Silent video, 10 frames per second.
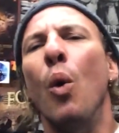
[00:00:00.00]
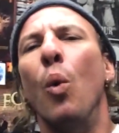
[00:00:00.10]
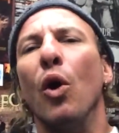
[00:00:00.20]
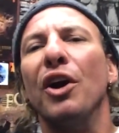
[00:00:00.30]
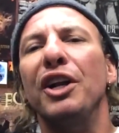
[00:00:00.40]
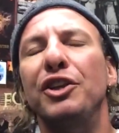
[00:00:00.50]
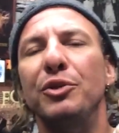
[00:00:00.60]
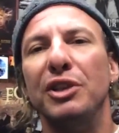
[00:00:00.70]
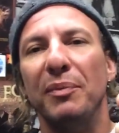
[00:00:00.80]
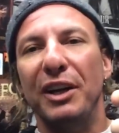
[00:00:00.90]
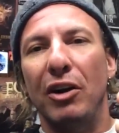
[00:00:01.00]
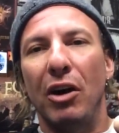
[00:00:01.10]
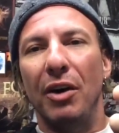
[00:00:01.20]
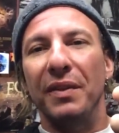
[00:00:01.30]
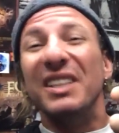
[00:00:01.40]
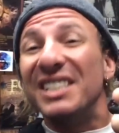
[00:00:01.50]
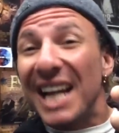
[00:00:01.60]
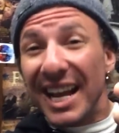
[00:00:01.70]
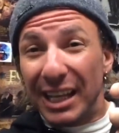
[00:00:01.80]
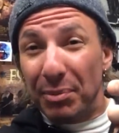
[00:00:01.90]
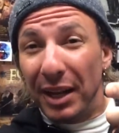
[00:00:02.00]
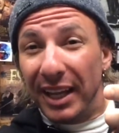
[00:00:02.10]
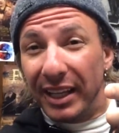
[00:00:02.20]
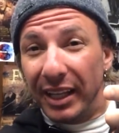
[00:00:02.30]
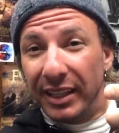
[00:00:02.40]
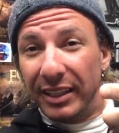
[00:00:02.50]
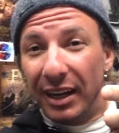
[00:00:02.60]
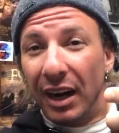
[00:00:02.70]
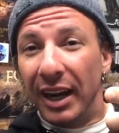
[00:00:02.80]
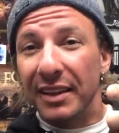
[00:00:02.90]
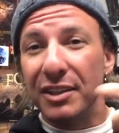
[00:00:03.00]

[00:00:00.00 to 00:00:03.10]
We're going to do something called the Stanky Planky, all right?